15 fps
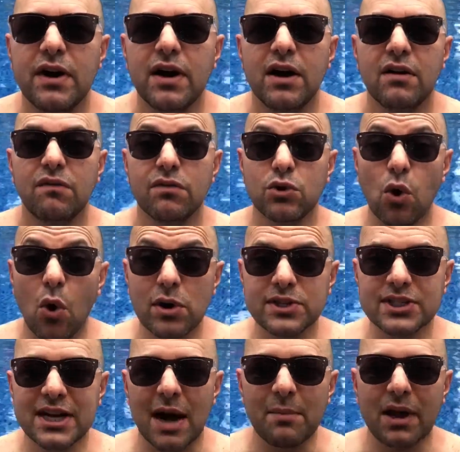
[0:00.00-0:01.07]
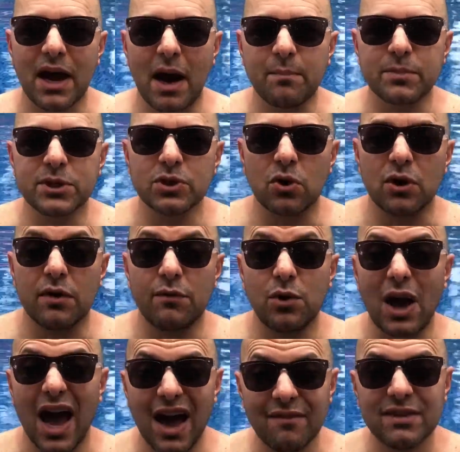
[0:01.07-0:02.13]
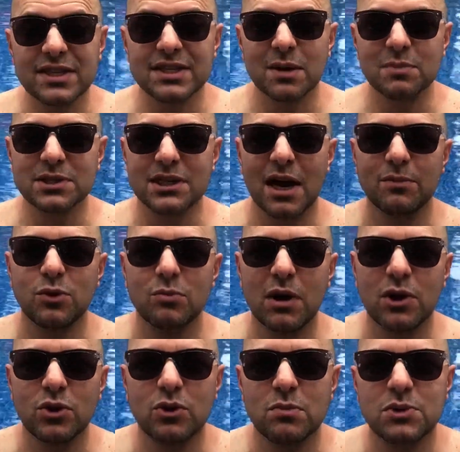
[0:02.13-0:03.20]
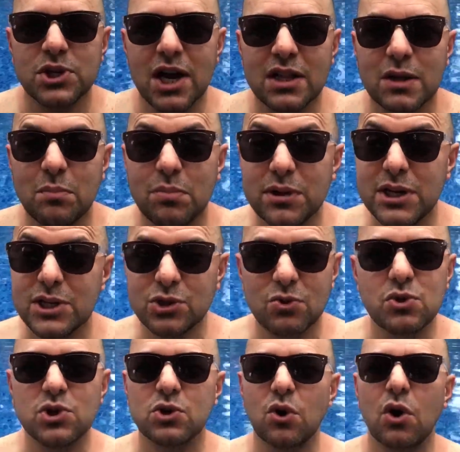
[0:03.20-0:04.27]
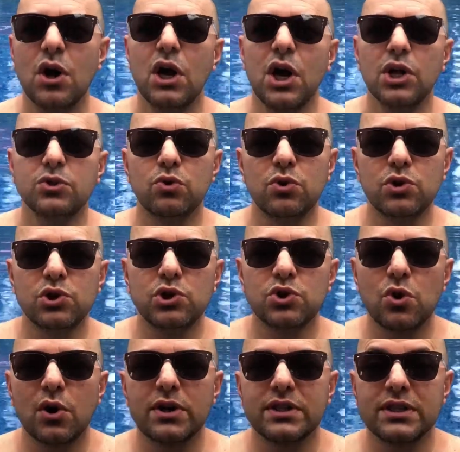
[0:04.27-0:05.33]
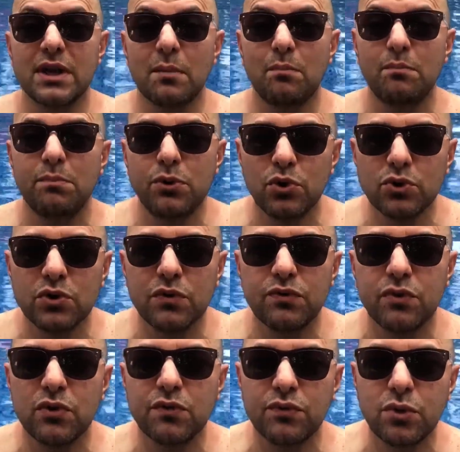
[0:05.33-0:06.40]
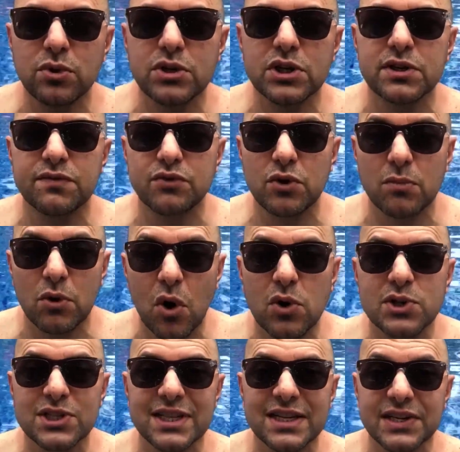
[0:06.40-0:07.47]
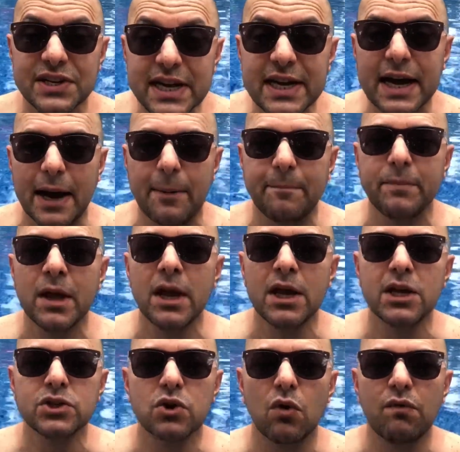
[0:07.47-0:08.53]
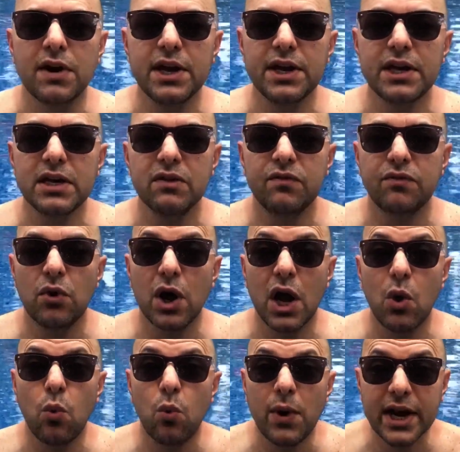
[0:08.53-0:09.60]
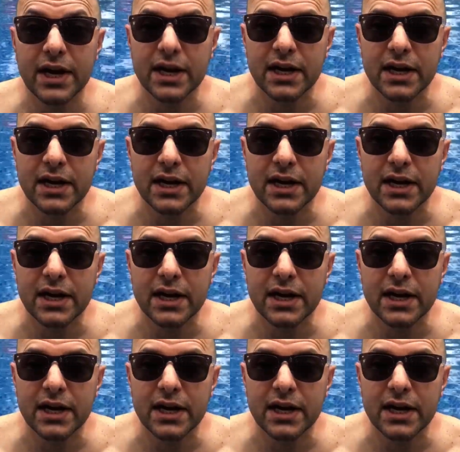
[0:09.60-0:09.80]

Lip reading: vlogs coming up. So if you haven't subscribed to my YouTube channel, please do so to enjoy the beautiful footage from Costa Rica. So we're here for a week.